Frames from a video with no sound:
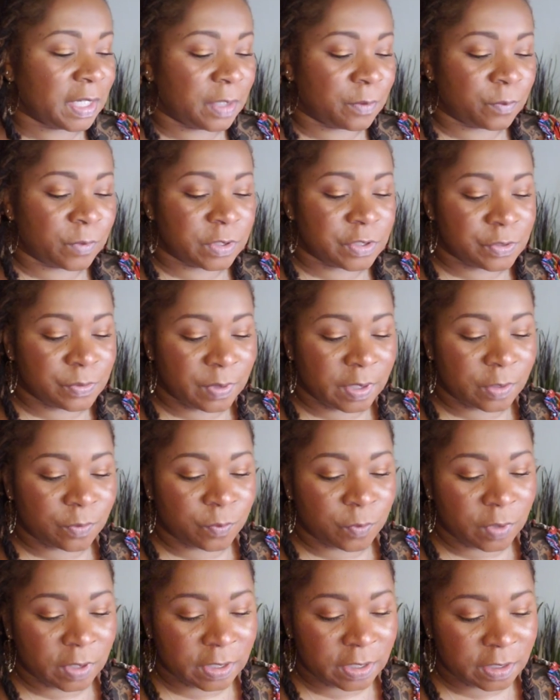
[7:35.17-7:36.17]
and what you
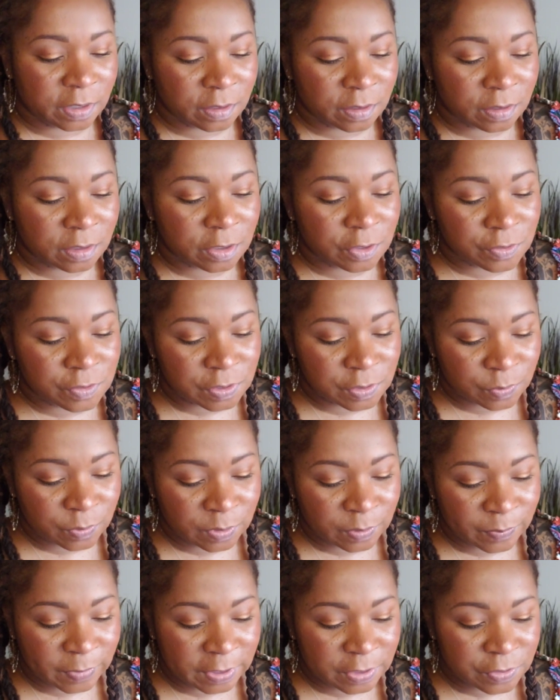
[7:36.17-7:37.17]
had wanted. You just
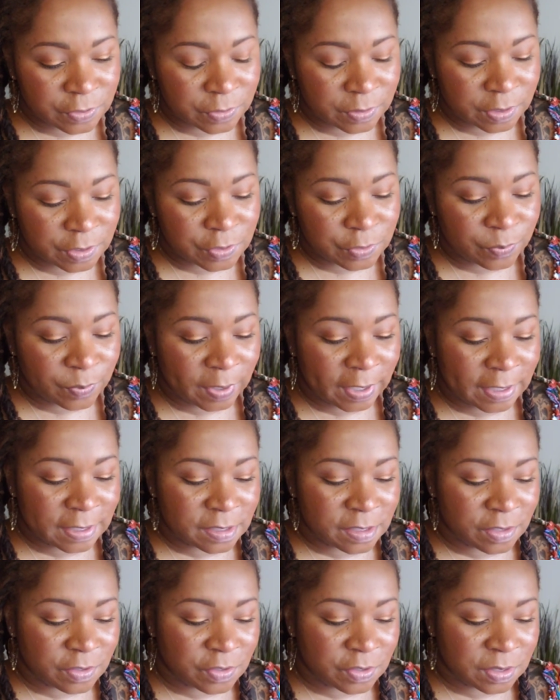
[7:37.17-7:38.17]
want to make sure that you pay
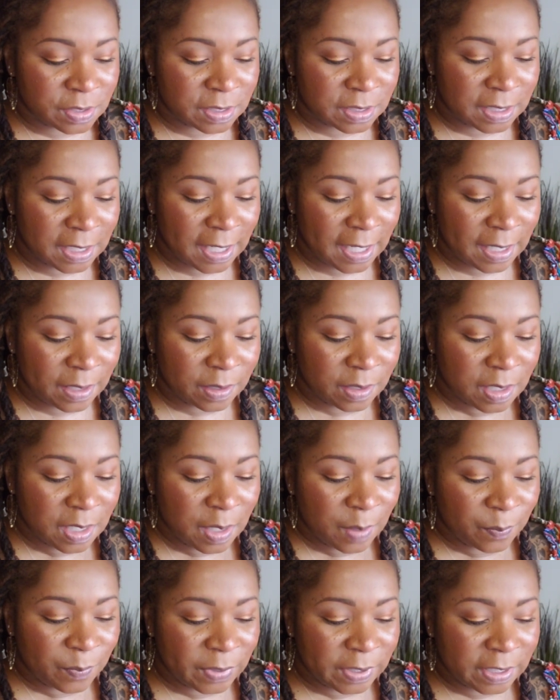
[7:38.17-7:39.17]
attention to that,
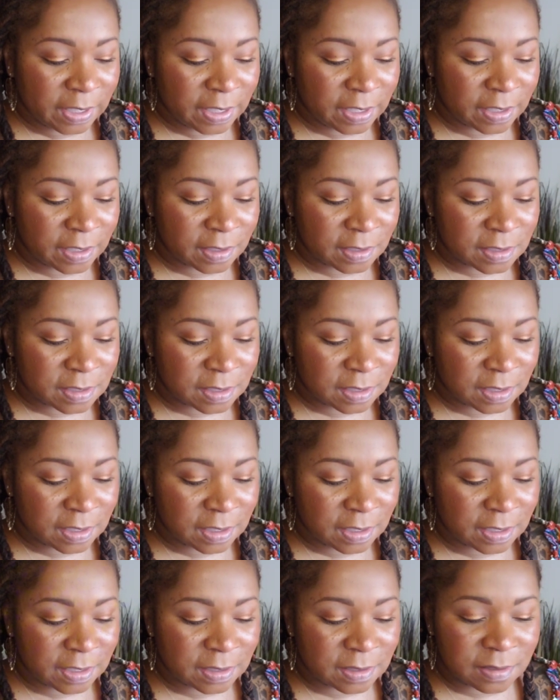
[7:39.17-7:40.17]
because
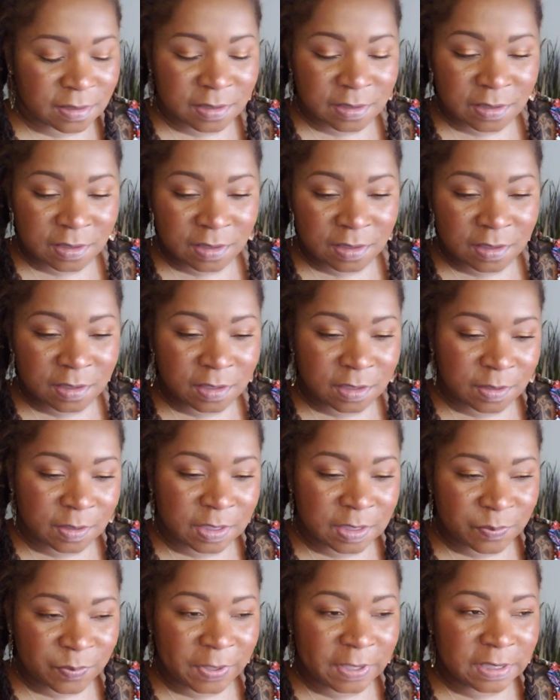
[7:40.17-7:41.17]
it's
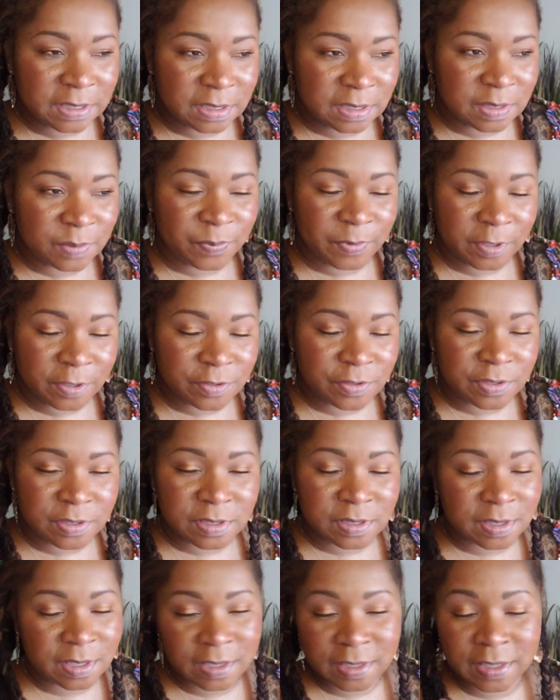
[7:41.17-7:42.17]
basically spirit
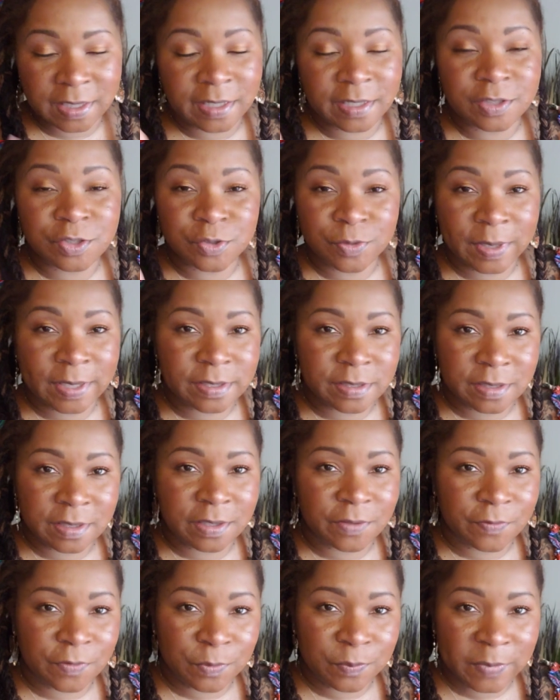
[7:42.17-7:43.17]
just again trying to
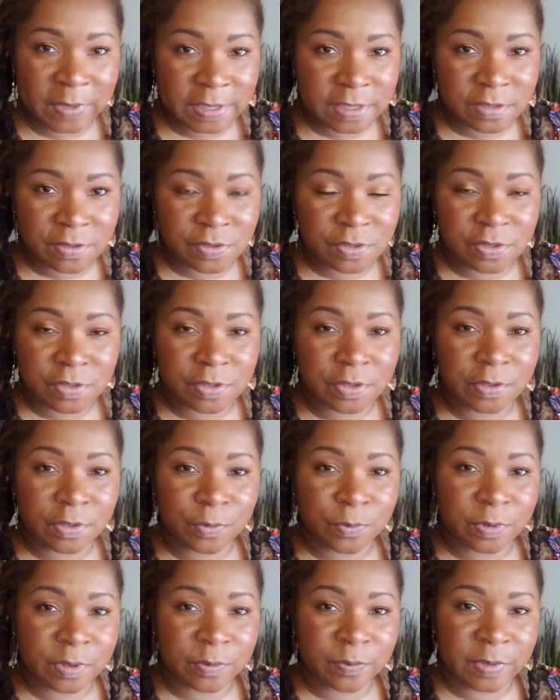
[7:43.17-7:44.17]
give you messages. So
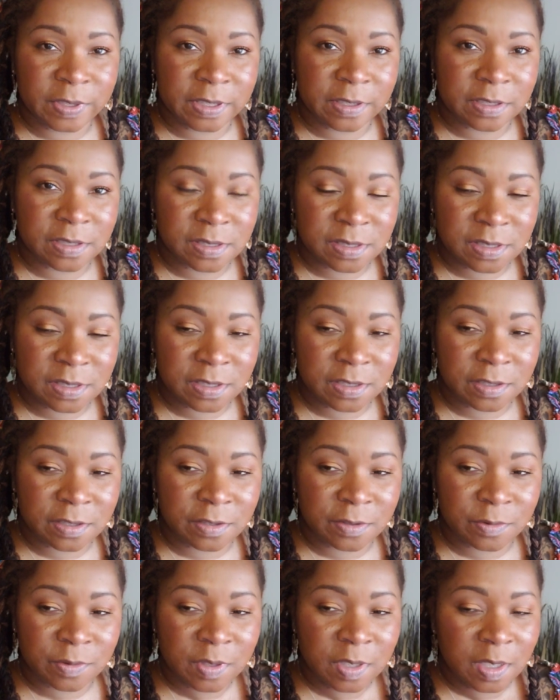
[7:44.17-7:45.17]
you want to be
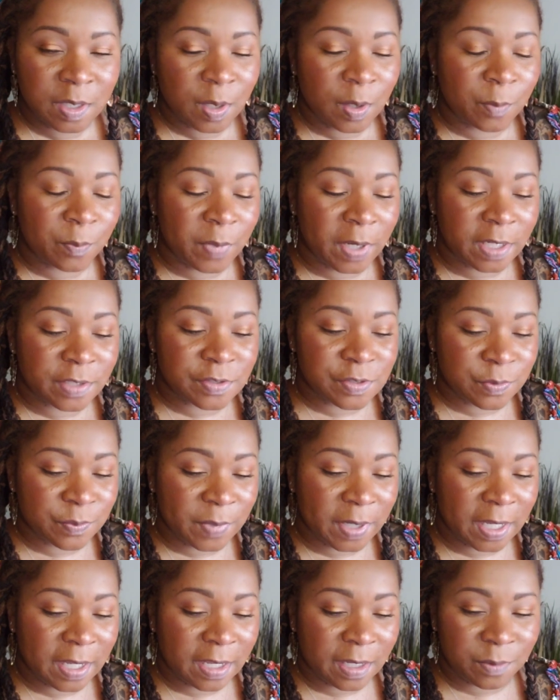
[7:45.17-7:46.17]
still, pause your
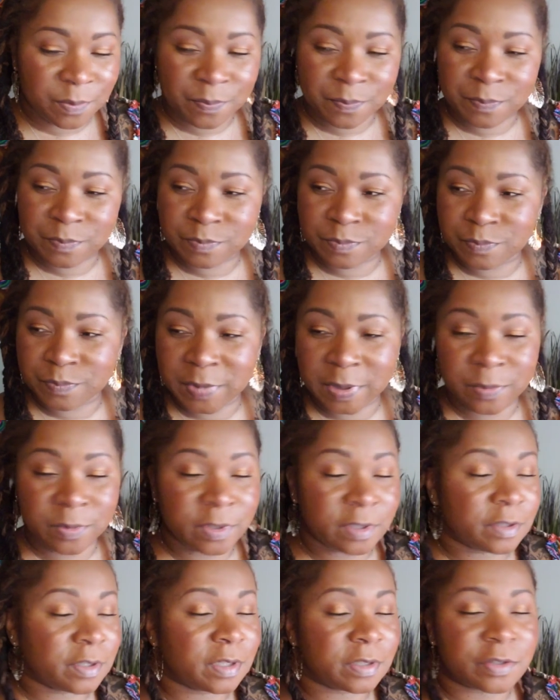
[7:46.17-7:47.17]
mind,
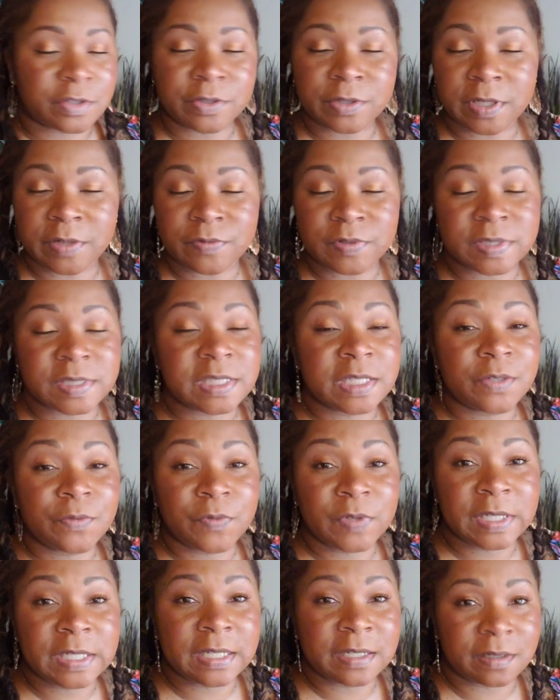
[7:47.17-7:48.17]
maybe turn off the
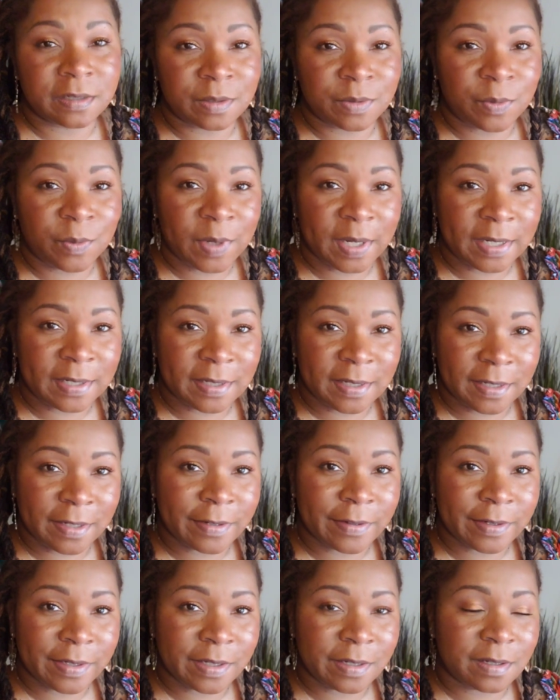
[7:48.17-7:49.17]
TV, get in a quiet
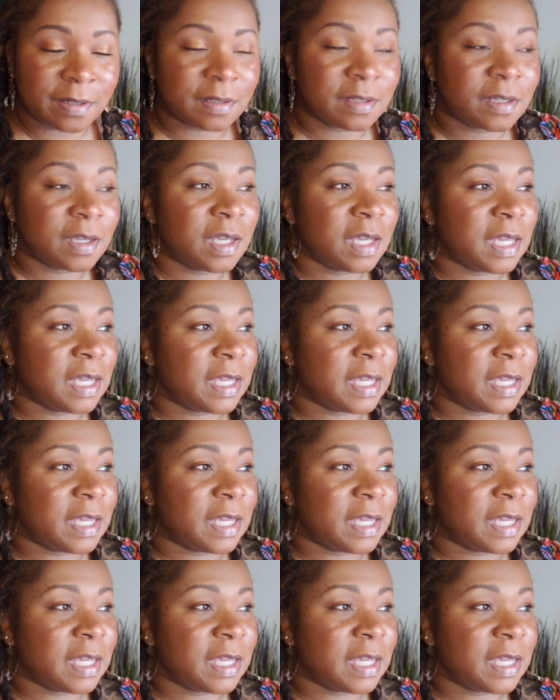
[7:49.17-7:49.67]
area,